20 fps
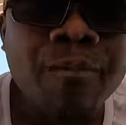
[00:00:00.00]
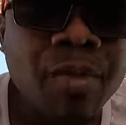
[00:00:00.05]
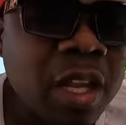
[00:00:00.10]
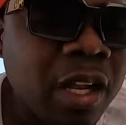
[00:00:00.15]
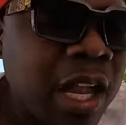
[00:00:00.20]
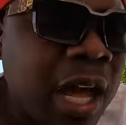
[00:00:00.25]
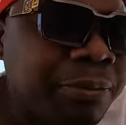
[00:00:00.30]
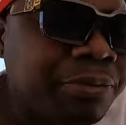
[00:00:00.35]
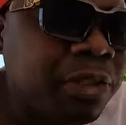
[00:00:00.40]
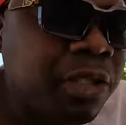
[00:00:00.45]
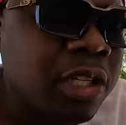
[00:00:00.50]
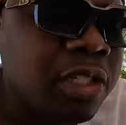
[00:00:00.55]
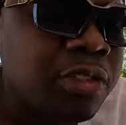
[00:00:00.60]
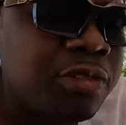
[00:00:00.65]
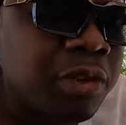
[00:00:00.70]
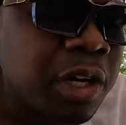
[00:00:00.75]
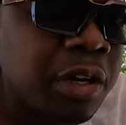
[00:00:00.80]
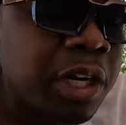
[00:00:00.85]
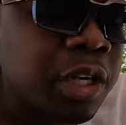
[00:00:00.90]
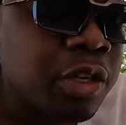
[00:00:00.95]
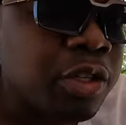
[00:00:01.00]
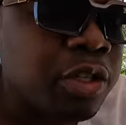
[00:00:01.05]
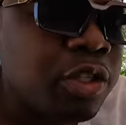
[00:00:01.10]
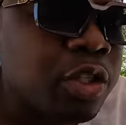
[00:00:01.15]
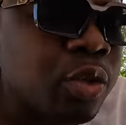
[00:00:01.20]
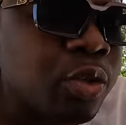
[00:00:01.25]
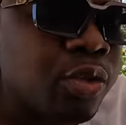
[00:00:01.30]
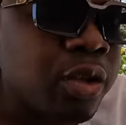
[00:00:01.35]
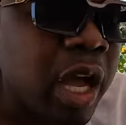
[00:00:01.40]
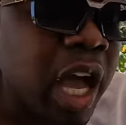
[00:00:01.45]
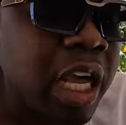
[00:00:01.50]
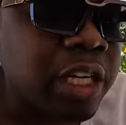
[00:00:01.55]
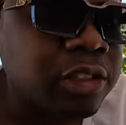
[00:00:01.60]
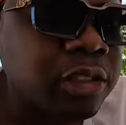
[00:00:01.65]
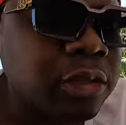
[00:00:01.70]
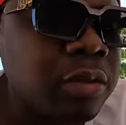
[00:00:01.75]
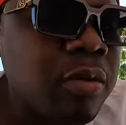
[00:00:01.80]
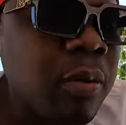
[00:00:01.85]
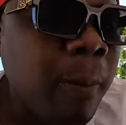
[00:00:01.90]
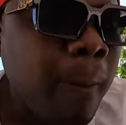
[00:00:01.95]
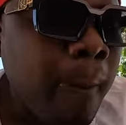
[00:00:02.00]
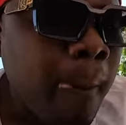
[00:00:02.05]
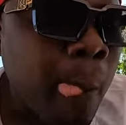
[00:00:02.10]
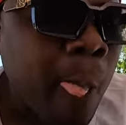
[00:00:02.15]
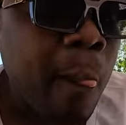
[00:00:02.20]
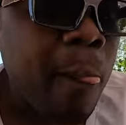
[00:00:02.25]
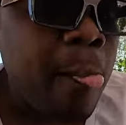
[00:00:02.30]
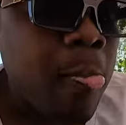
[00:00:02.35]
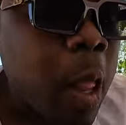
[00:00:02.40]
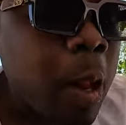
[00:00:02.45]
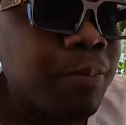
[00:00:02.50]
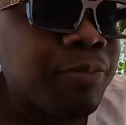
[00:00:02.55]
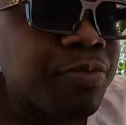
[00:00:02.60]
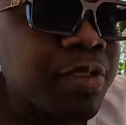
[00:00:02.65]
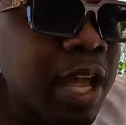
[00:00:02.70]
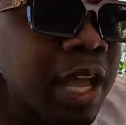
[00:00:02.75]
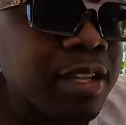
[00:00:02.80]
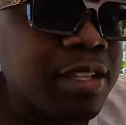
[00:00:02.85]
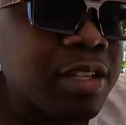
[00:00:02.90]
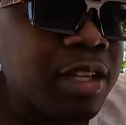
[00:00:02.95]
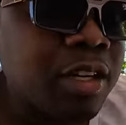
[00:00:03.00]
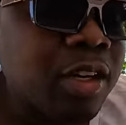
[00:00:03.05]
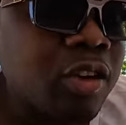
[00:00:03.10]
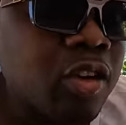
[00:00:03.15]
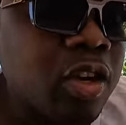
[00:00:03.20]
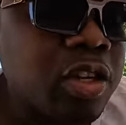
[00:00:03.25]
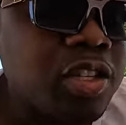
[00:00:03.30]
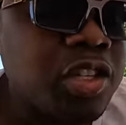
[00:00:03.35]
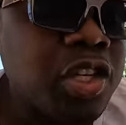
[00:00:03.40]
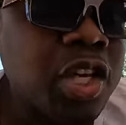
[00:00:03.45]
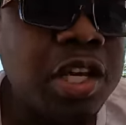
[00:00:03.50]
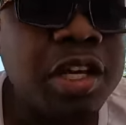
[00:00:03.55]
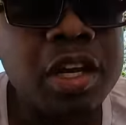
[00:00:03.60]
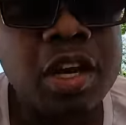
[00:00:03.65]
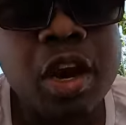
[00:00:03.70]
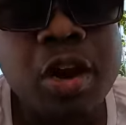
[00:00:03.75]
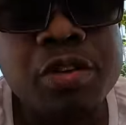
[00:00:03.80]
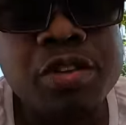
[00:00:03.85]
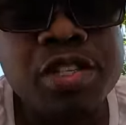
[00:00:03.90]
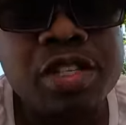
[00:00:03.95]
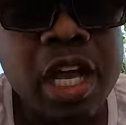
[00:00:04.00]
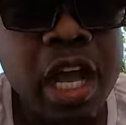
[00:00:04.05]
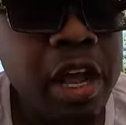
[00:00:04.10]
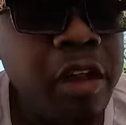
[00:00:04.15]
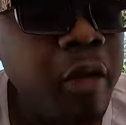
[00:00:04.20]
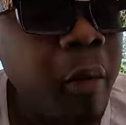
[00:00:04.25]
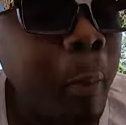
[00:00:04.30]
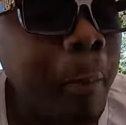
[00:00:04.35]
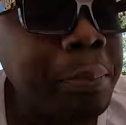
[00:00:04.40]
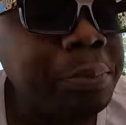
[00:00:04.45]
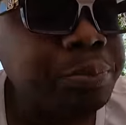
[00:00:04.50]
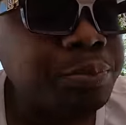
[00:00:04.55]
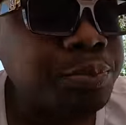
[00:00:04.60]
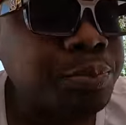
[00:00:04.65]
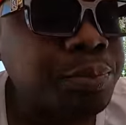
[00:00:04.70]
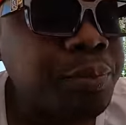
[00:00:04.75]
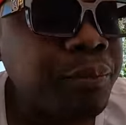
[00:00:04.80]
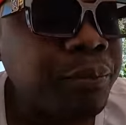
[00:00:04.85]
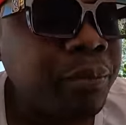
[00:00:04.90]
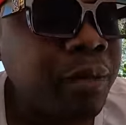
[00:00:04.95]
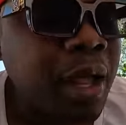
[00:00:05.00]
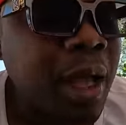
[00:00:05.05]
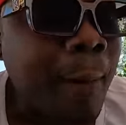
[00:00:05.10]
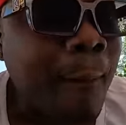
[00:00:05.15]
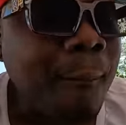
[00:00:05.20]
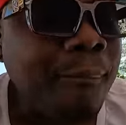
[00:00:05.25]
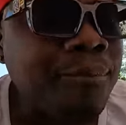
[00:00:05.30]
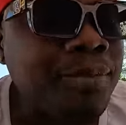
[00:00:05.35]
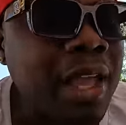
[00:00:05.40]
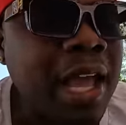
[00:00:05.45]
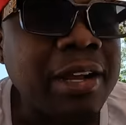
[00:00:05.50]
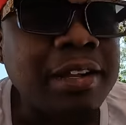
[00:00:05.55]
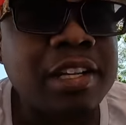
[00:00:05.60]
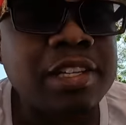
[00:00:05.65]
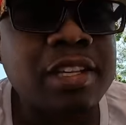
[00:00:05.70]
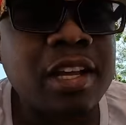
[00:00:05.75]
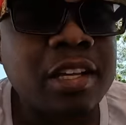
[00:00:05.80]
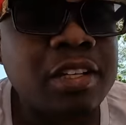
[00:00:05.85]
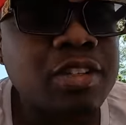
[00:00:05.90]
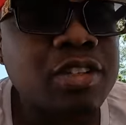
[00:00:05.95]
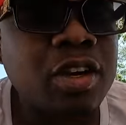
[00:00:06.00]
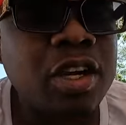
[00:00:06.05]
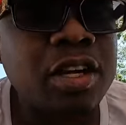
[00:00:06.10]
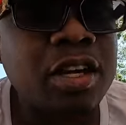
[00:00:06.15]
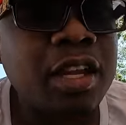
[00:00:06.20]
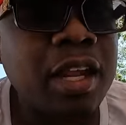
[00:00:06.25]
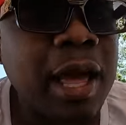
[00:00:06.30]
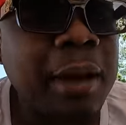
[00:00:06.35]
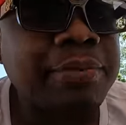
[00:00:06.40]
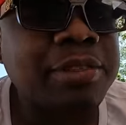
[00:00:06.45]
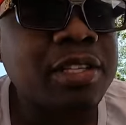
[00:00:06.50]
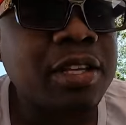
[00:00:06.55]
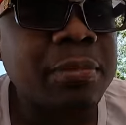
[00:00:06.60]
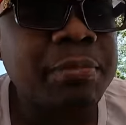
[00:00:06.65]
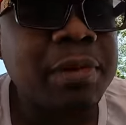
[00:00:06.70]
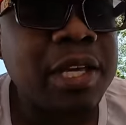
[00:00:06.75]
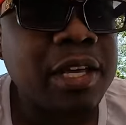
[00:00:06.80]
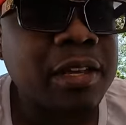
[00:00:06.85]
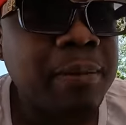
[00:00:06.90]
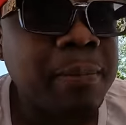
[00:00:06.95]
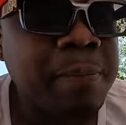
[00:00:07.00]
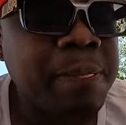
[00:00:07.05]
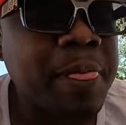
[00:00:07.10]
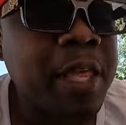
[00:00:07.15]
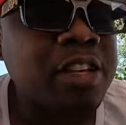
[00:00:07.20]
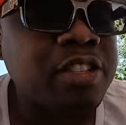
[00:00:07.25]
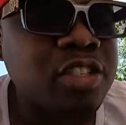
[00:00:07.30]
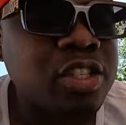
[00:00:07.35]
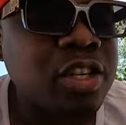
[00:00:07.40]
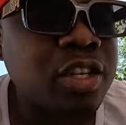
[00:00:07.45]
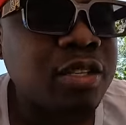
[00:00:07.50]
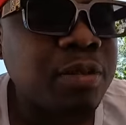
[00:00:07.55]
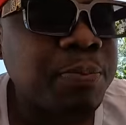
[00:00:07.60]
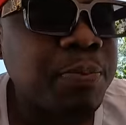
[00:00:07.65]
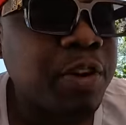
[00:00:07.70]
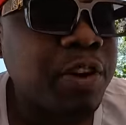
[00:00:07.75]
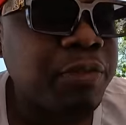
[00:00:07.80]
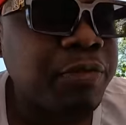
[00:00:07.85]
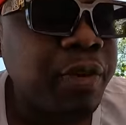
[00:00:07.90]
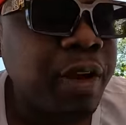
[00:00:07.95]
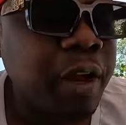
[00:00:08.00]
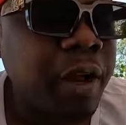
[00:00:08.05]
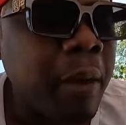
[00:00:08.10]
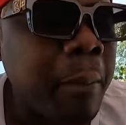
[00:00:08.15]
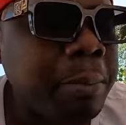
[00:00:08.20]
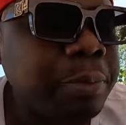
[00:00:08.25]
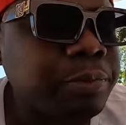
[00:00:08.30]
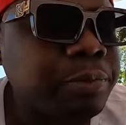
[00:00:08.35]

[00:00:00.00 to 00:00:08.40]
The lobster is very good too, guys. Nice and crunchy on the outside. And the texture of the lobster meat is just perfect.